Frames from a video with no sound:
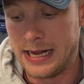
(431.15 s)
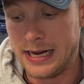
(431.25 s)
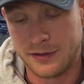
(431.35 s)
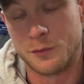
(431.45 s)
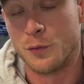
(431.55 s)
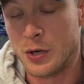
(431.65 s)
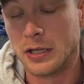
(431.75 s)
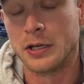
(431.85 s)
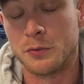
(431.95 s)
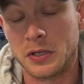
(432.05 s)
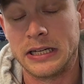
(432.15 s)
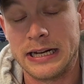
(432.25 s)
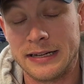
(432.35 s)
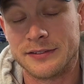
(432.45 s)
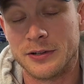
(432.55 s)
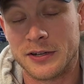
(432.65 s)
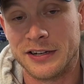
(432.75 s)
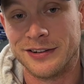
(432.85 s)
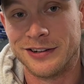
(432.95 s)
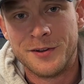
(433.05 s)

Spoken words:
it's really, really nice looking.